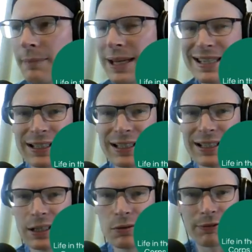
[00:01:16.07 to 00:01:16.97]
he's going to
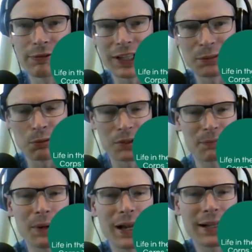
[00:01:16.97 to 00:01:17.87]
use flexible
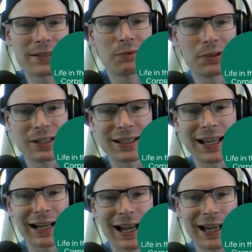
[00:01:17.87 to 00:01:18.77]
response, which is
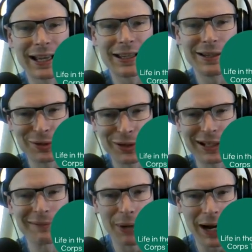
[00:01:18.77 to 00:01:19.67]
like
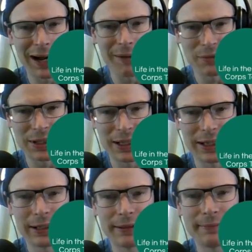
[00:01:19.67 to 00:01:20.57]
using bombs
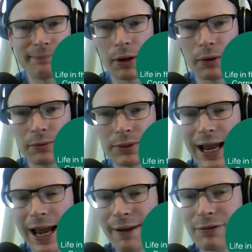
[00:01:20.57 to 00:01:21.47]
that don't
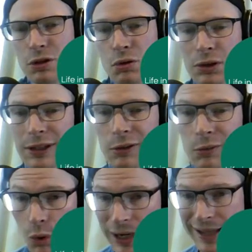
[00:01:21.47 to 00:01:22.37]
have nuclear
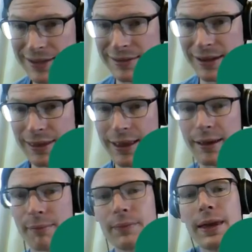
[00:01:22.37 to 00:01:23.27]
warheads in
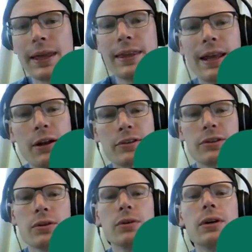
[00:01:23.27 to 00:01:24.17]
them. And then
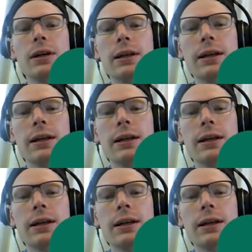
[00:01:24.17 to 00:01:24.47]
also